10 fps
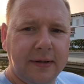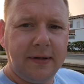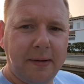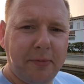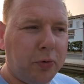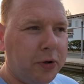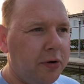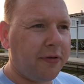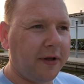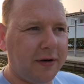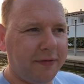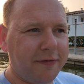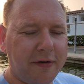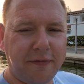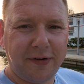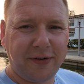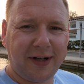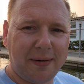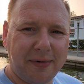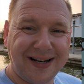Let me know what you think of the front-facing
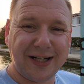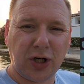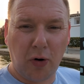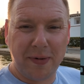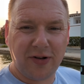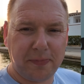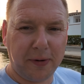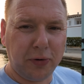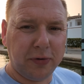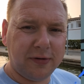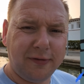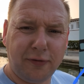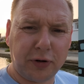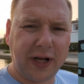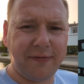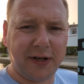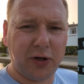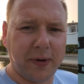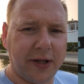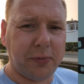camera in the comments below. 4K
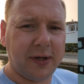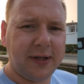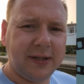video, by the way.